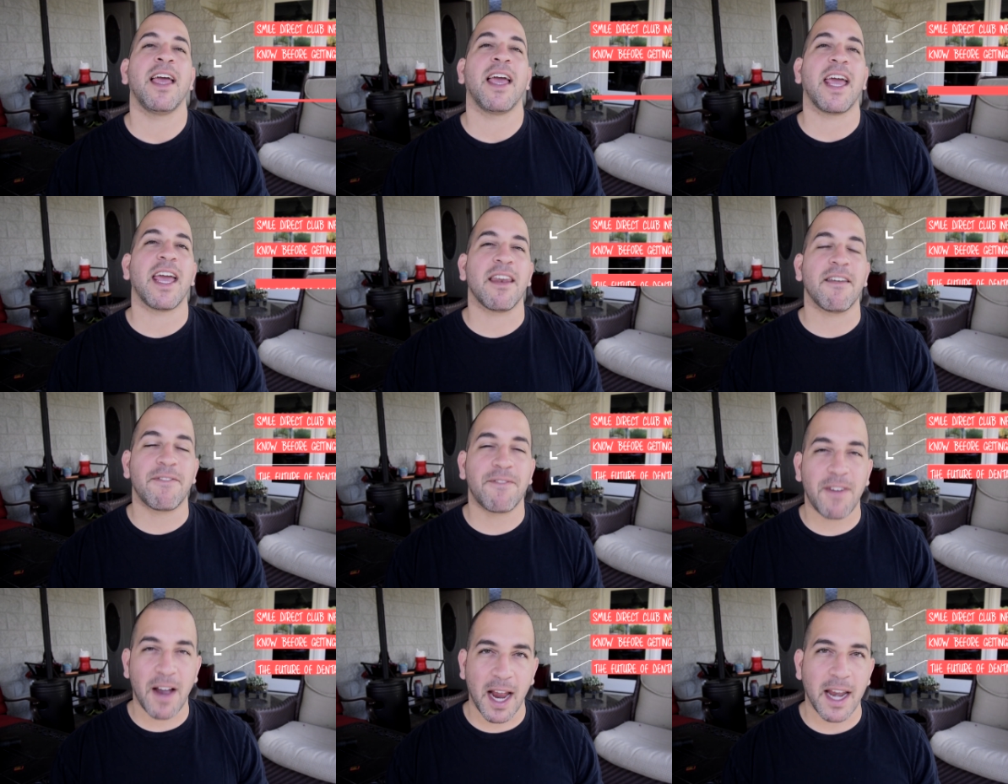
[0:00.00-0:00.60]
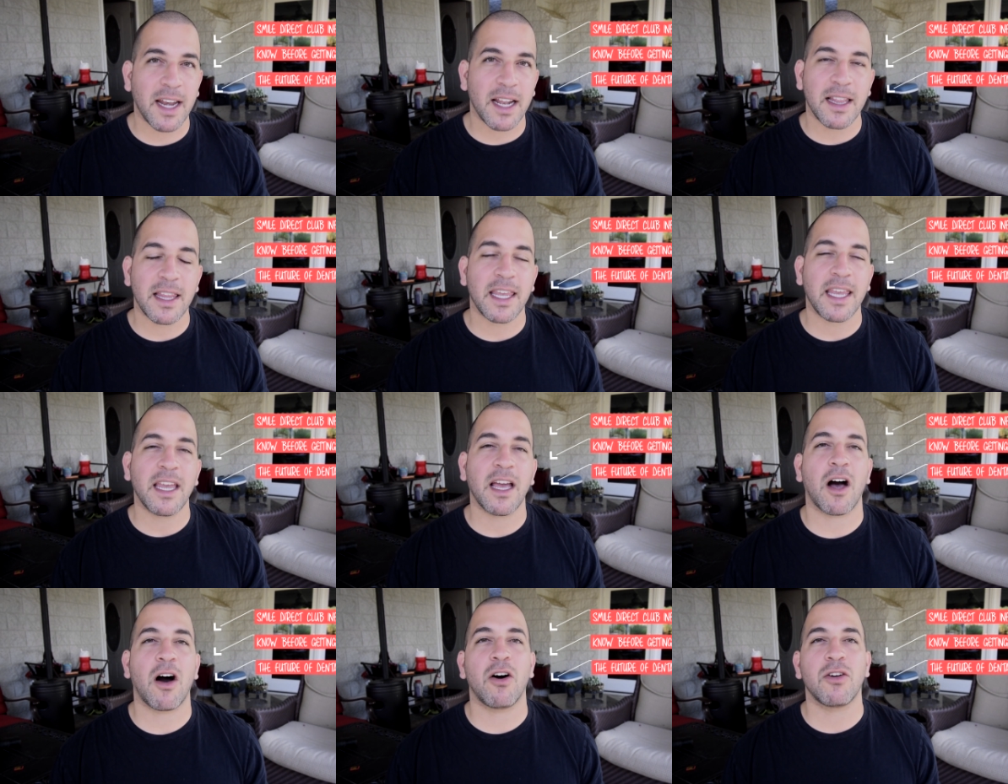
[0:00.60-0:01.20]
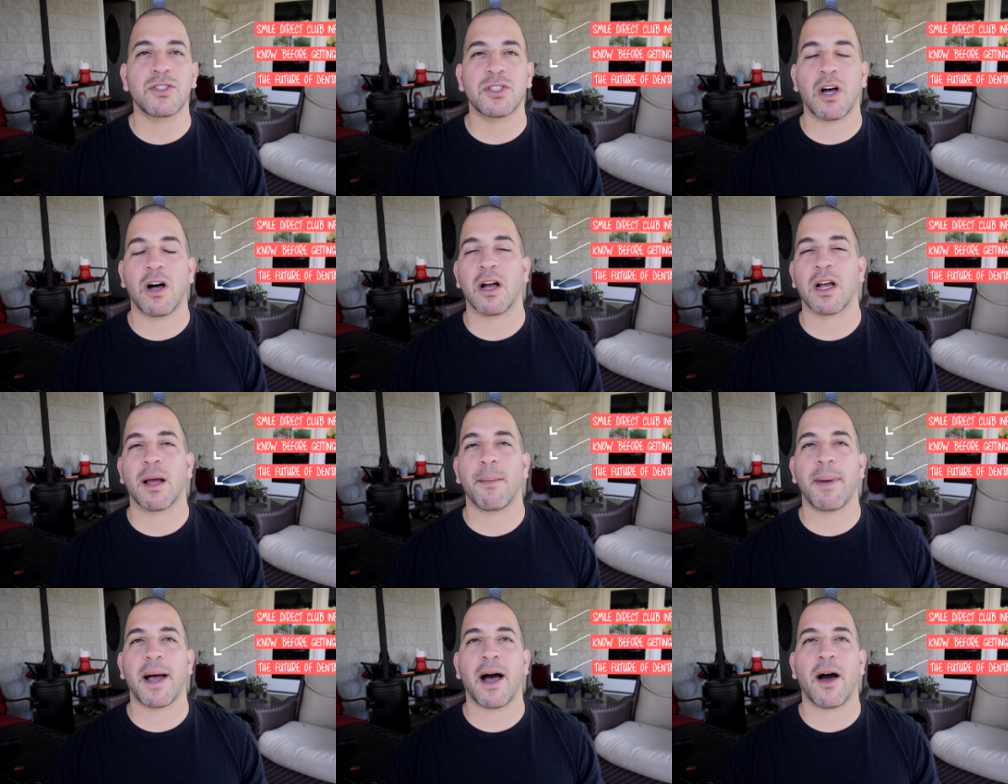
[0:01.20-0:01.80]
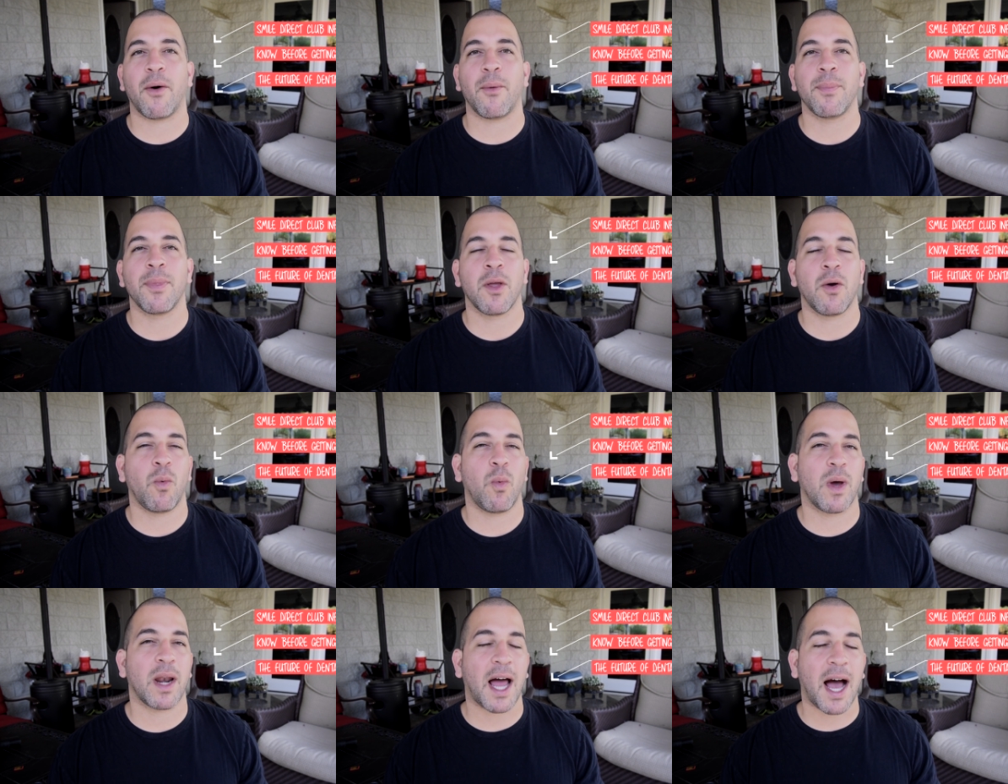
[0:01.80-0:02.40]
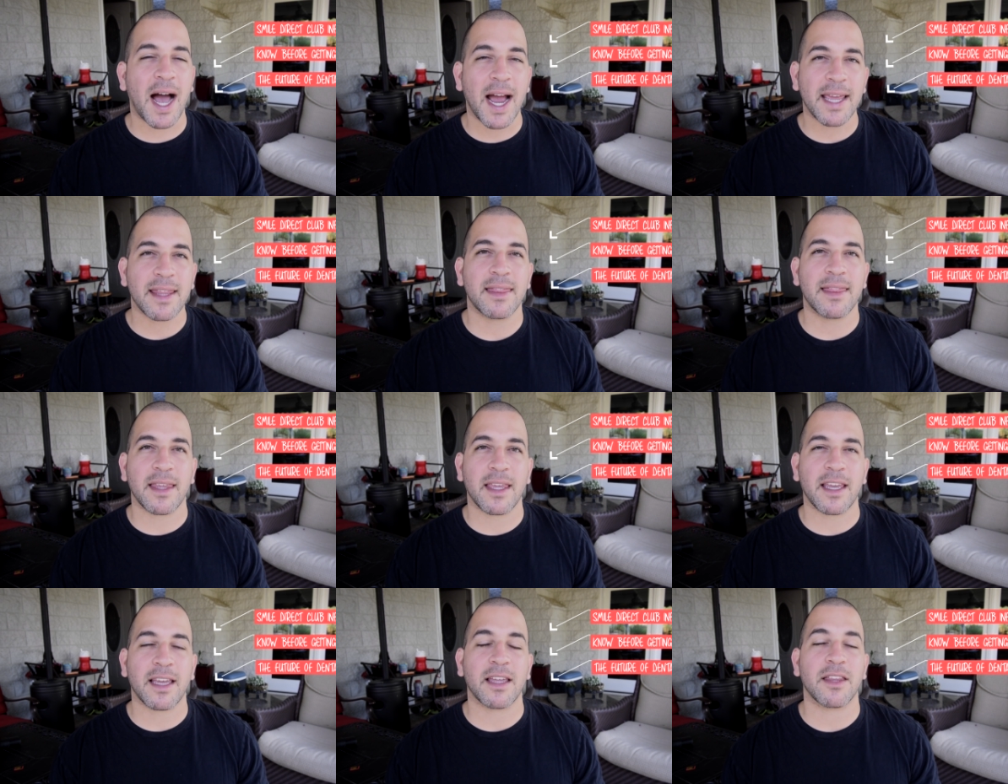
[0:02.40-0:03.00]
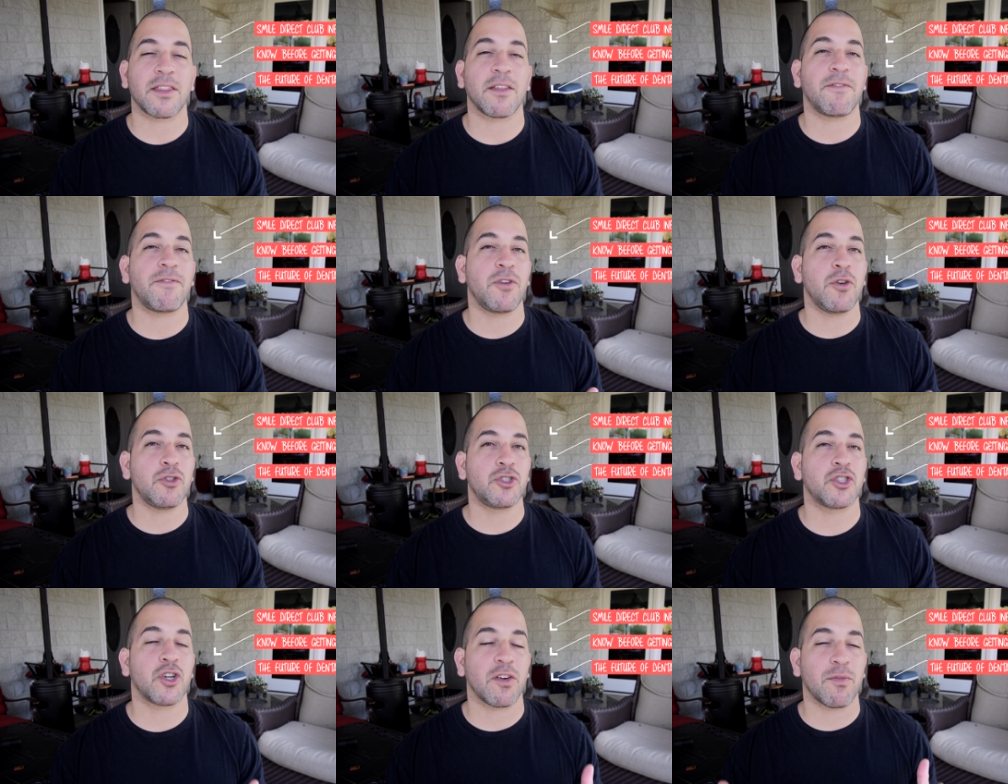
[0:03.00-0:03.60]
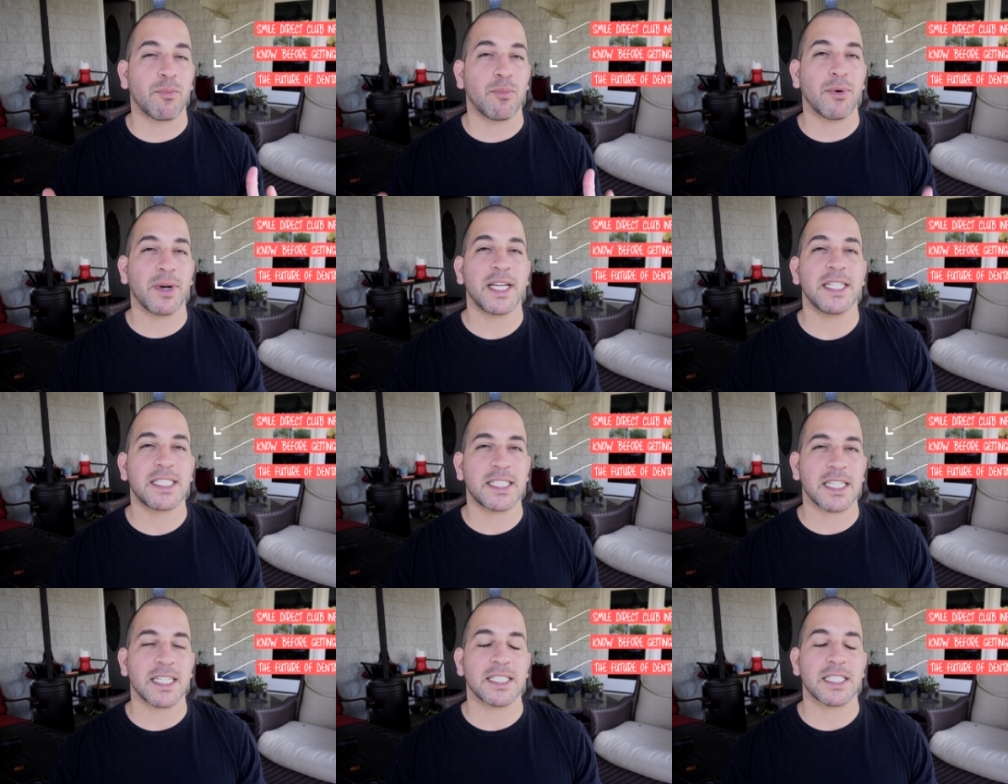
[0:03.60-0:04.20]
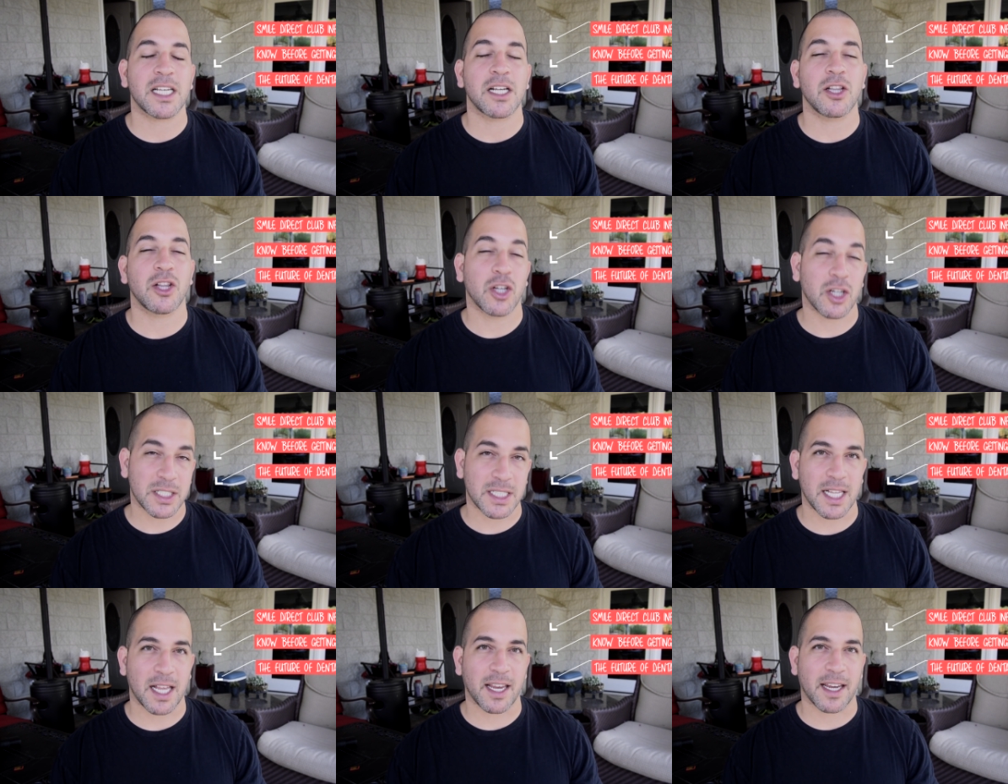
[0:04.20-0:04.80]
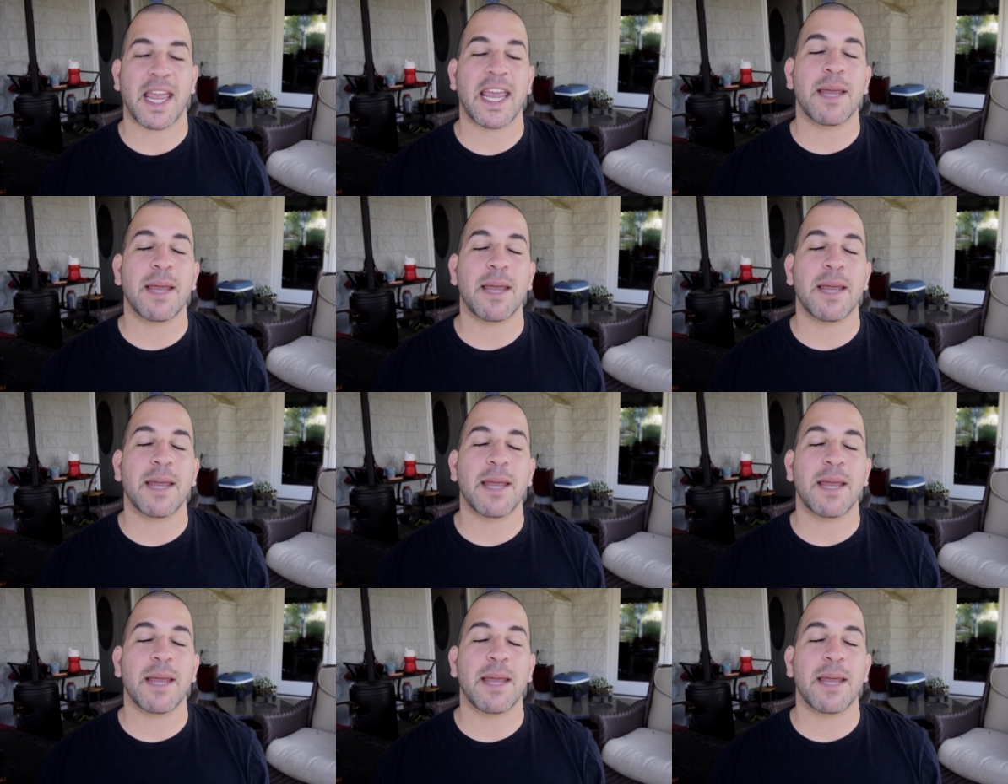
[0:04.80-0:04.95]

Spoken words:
And finally, I'll talk about what I think the future of braces looks like.